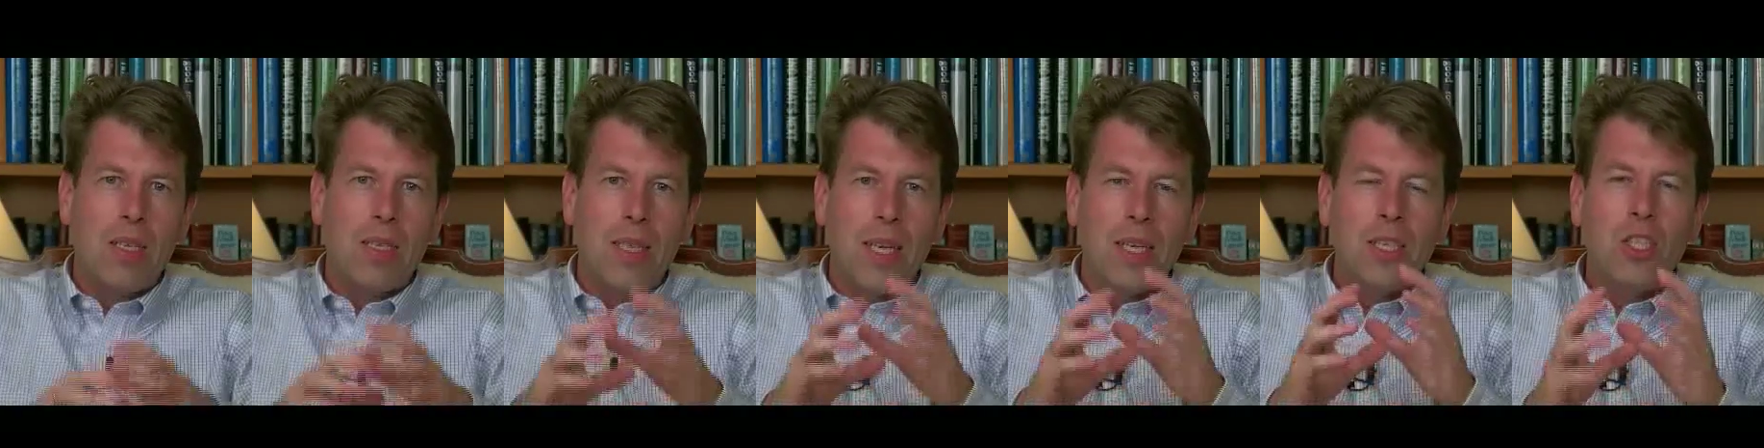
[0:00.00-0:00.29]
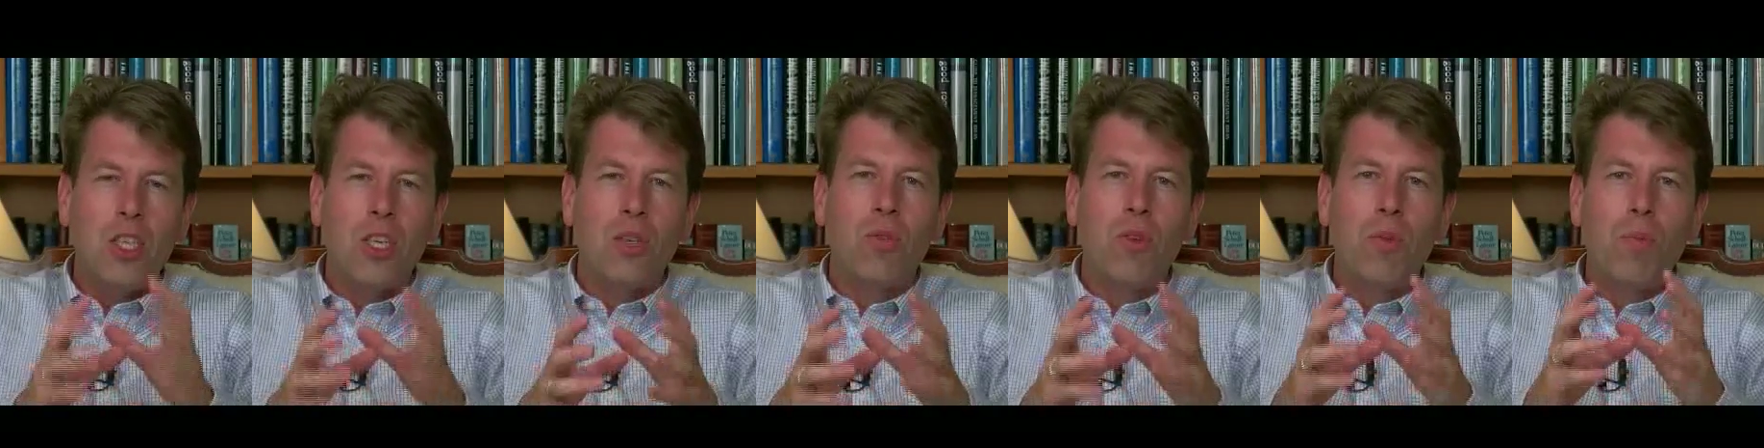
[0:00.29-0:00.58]

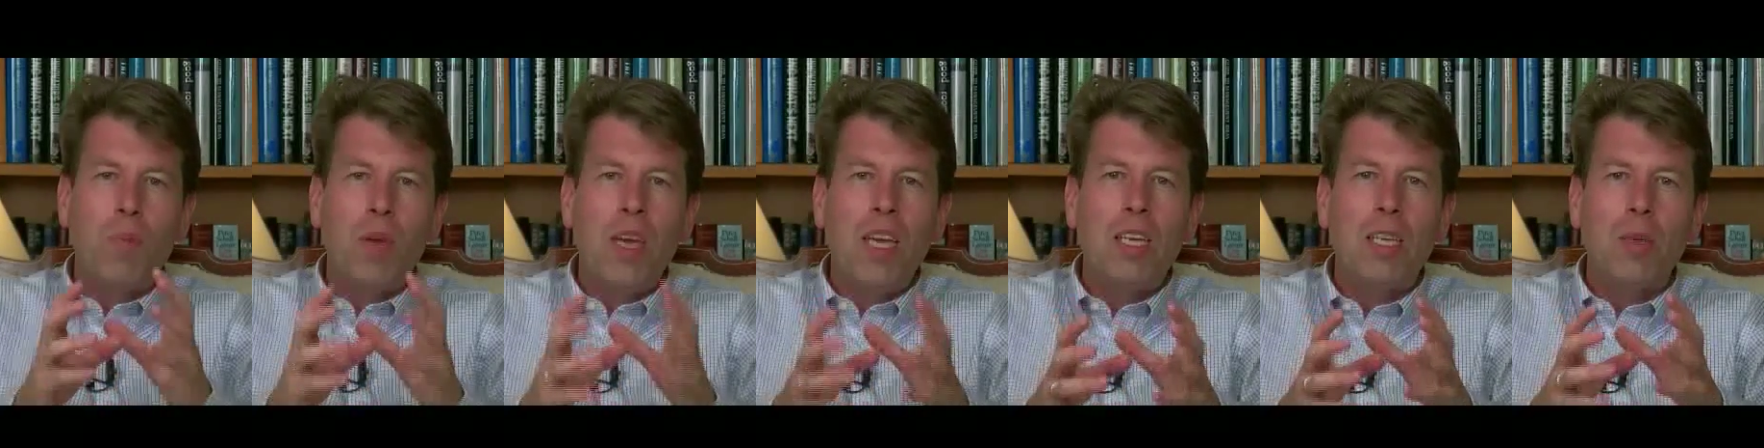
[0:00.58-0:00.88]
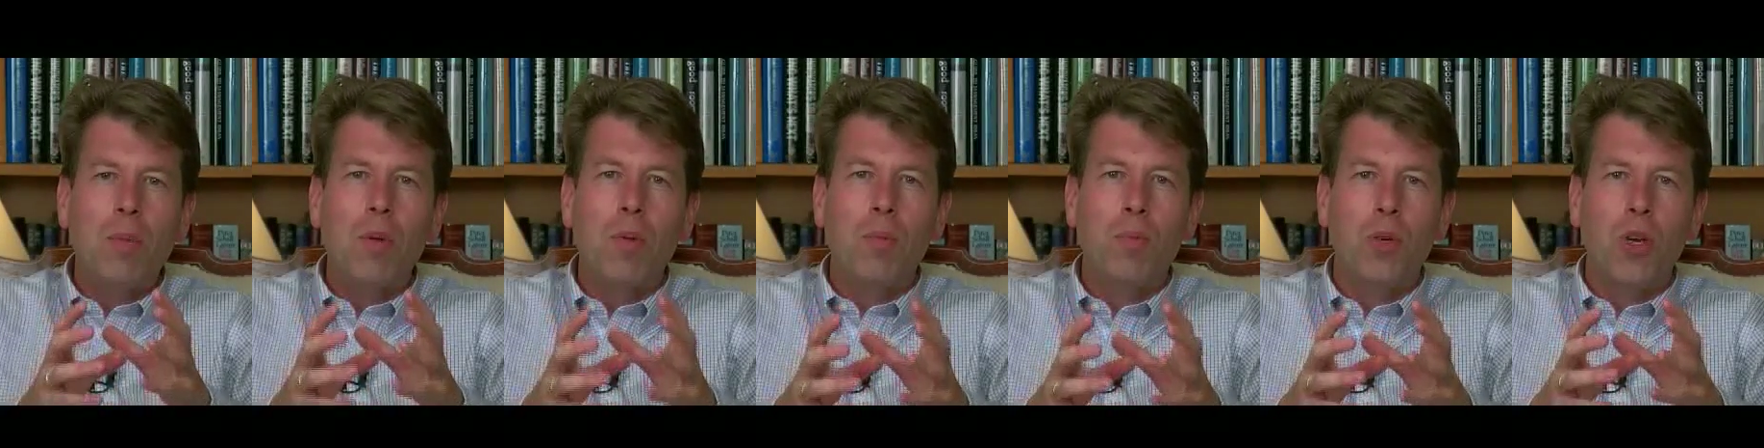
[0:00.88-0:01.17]
Such a
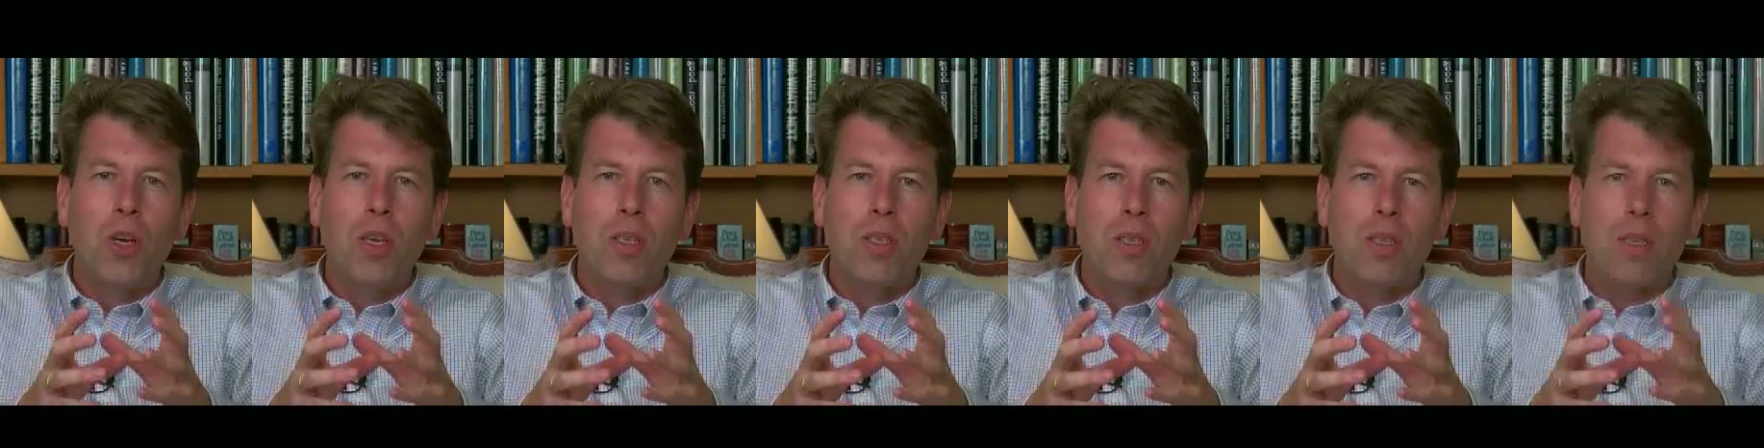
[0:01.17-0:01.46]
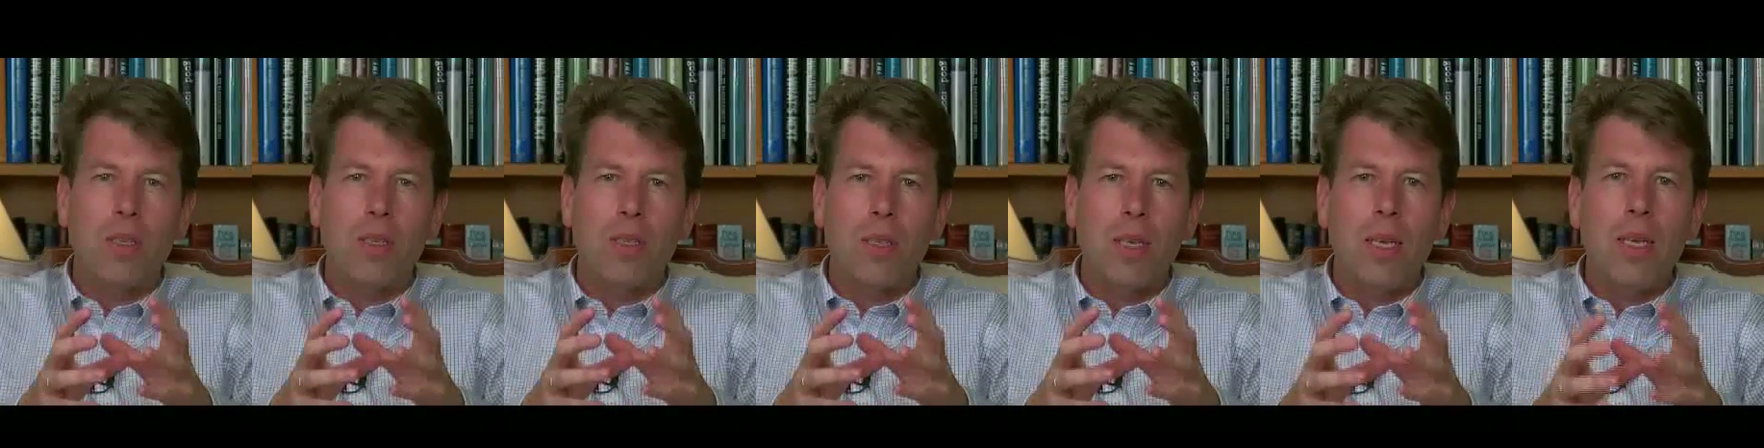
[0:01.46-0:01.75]
repeatable
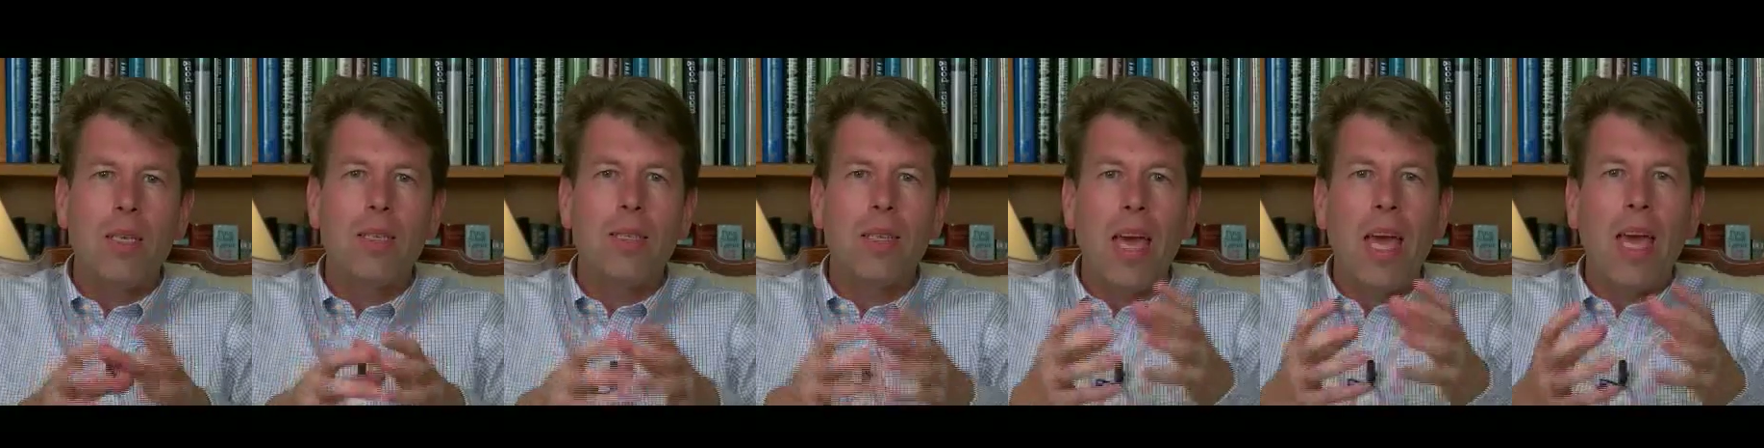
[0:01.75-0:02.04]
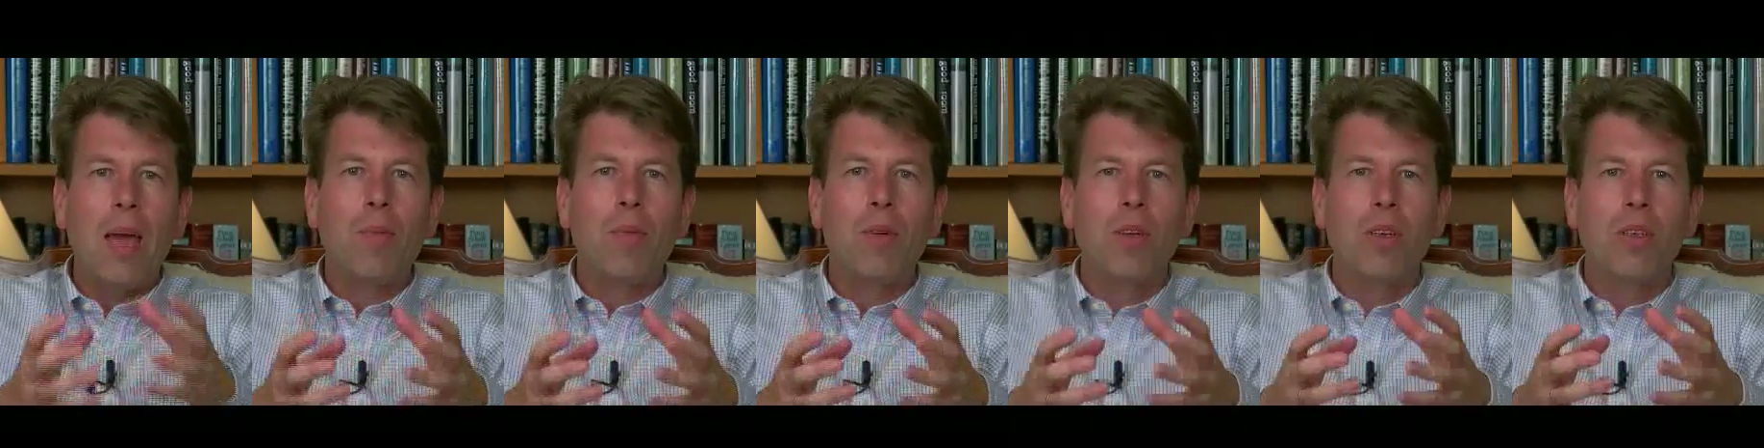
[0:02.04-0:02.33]
process is
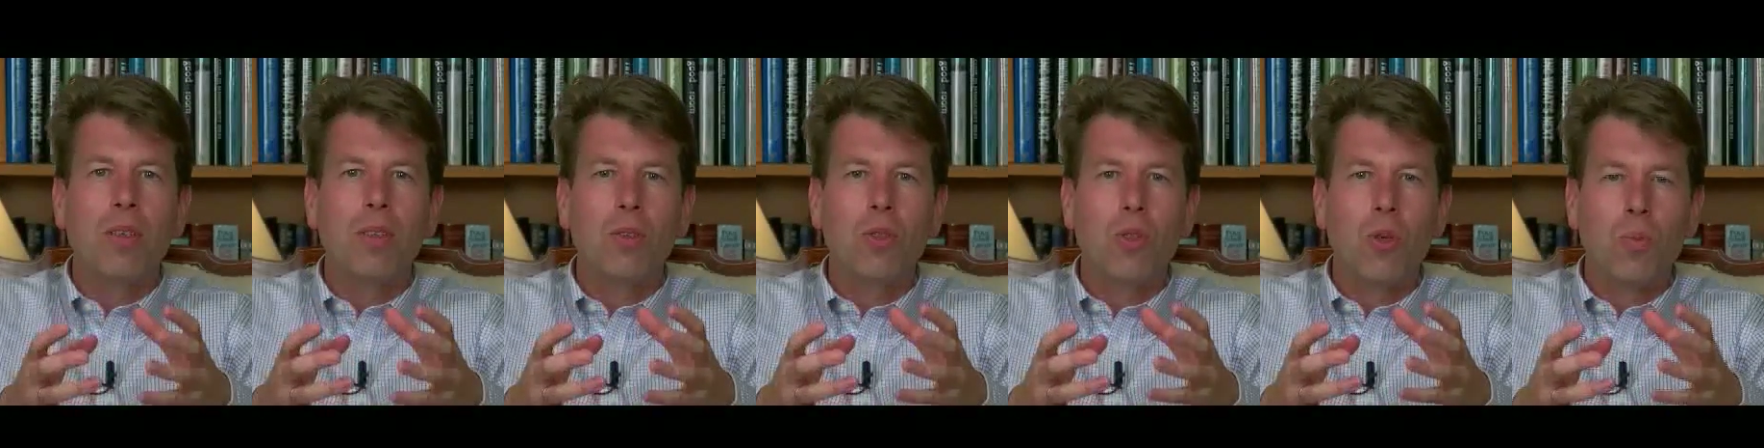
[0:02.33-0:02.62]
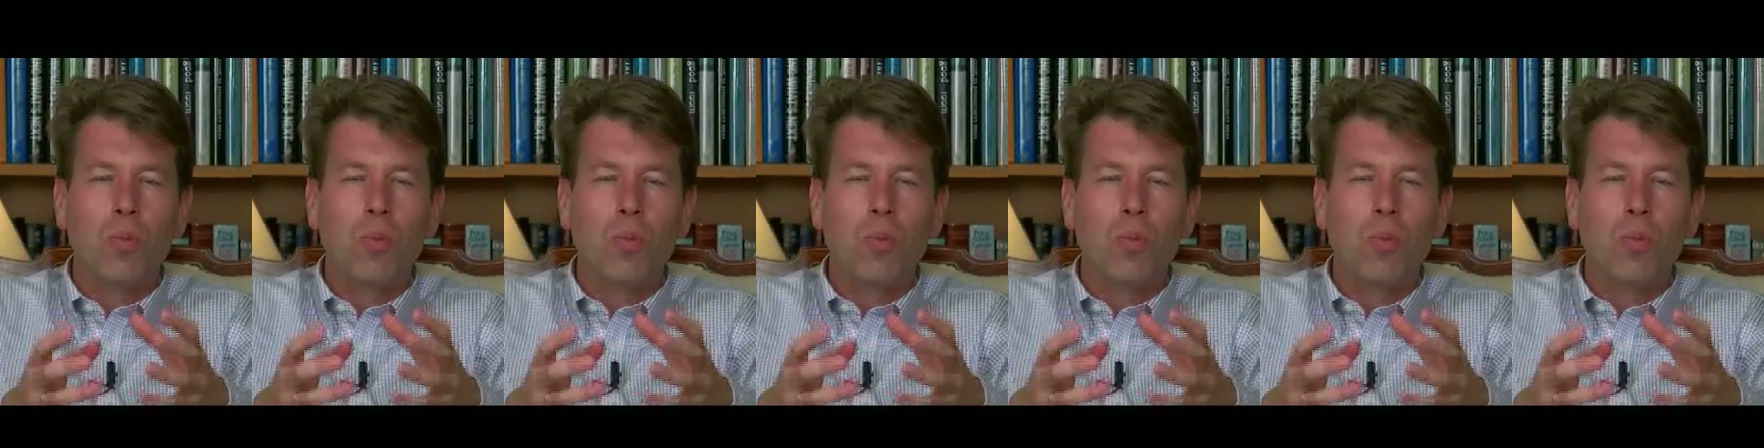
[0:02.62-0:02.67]
able